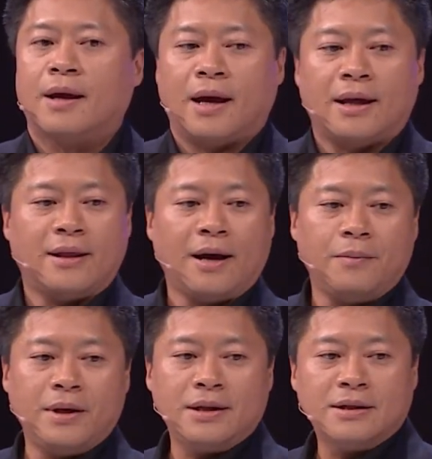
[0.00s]
And that
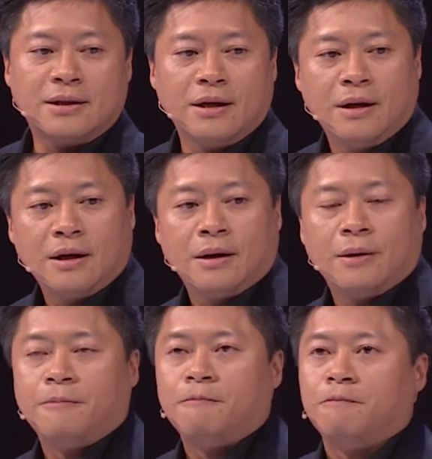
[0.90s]
means
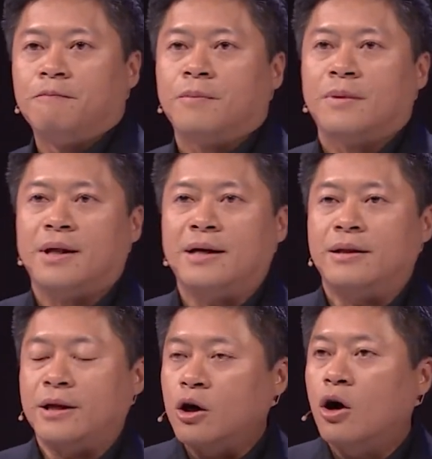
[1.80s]

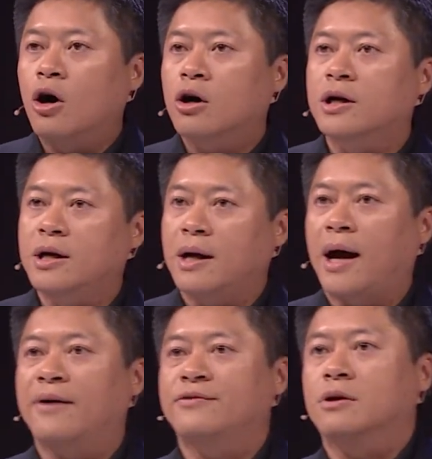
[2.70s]
that they're all going to
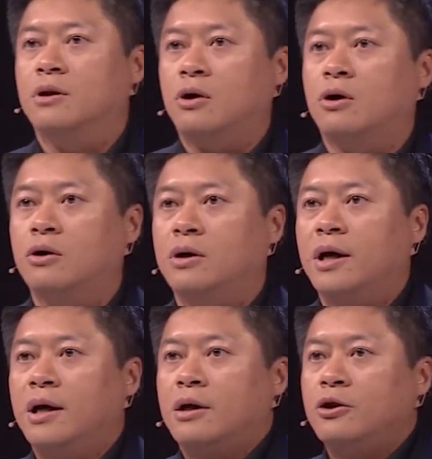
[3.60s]
have to learn
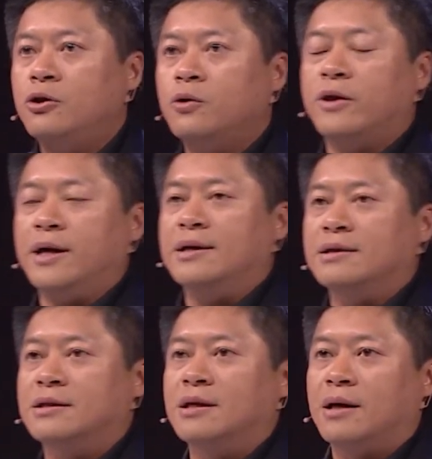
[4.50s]
new
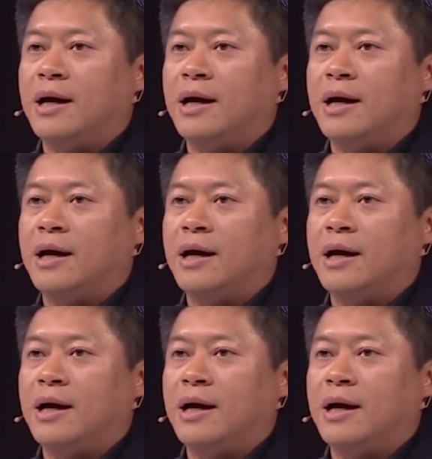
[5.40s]
things.